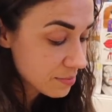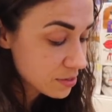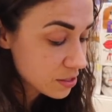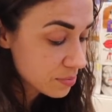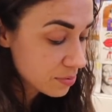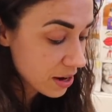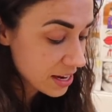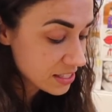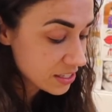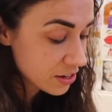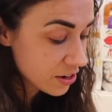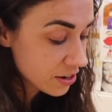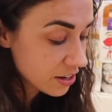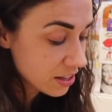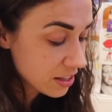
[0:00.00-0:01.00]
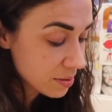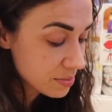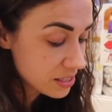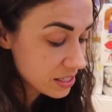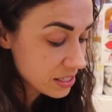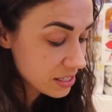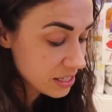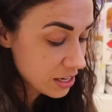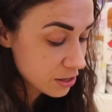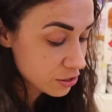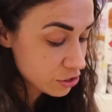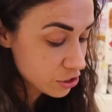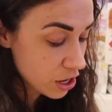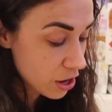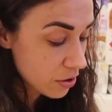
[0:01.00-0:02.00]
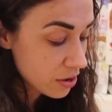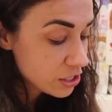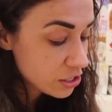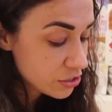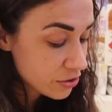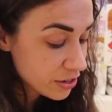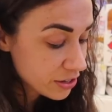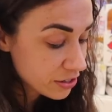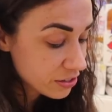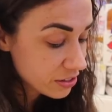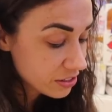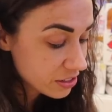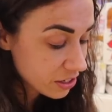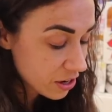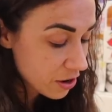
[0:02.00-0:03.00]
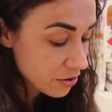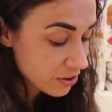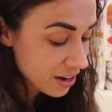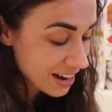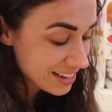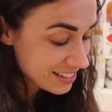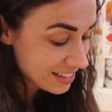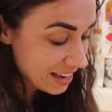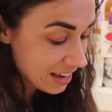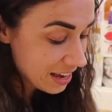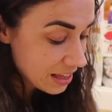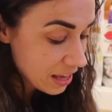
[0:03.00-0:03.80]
I'm surprising her in Columbus to see your show. She's going to go crazy.